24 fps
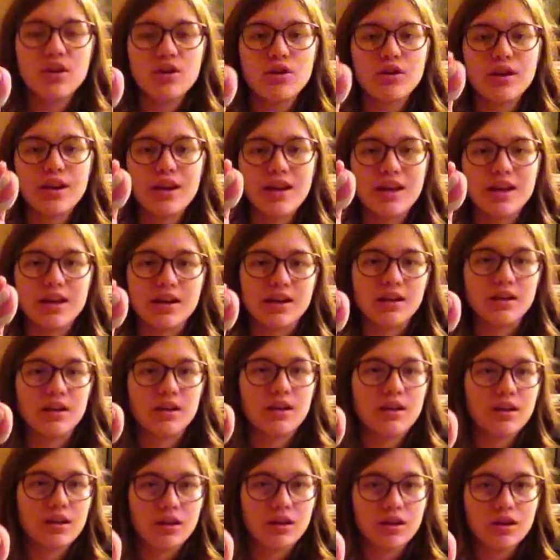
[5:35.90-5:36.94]
hand,
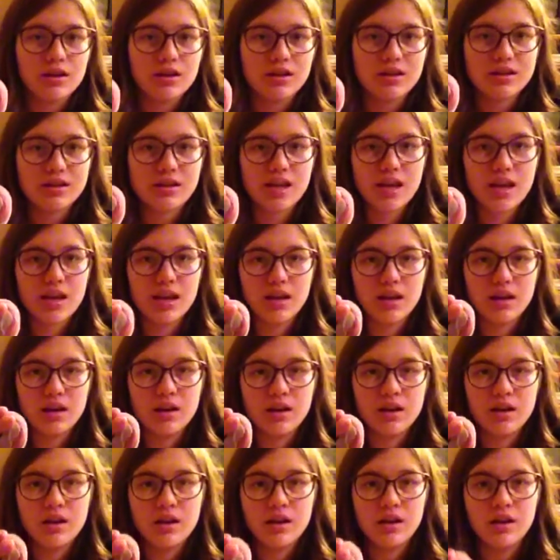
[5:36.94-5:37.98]
this hand
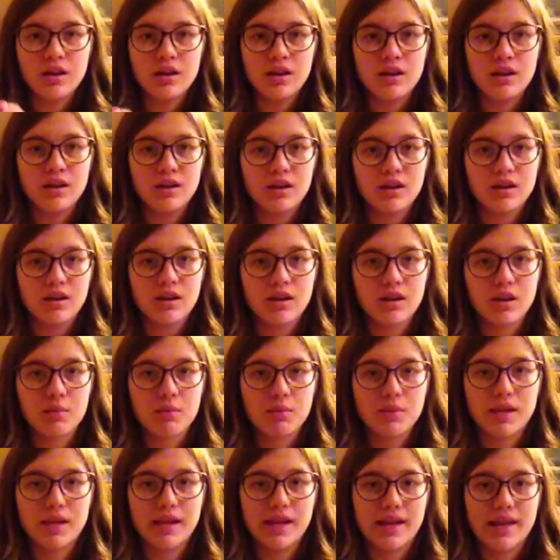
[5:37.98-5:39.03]

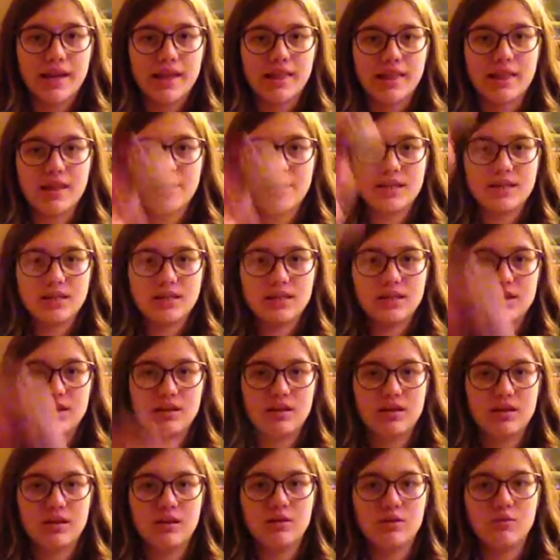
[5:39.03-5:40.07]
coming like this.
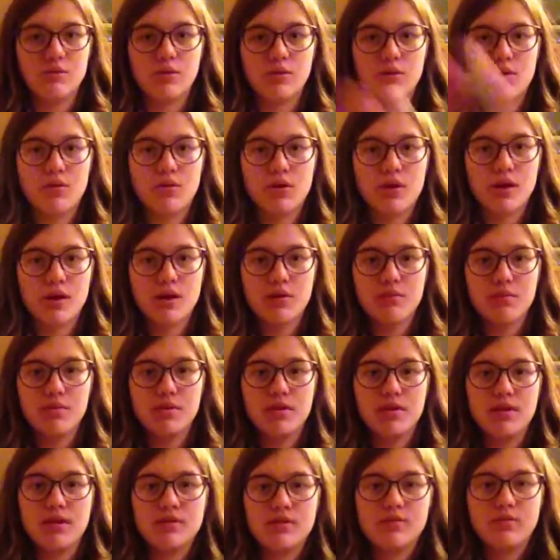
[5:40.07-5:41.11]
This one going up,
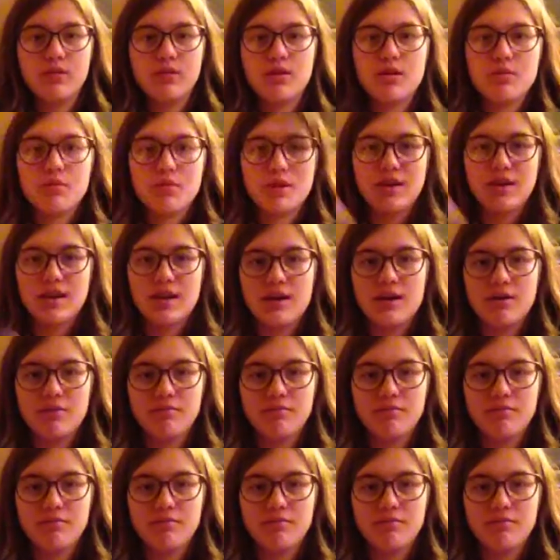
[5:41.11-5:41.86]
this one coming down.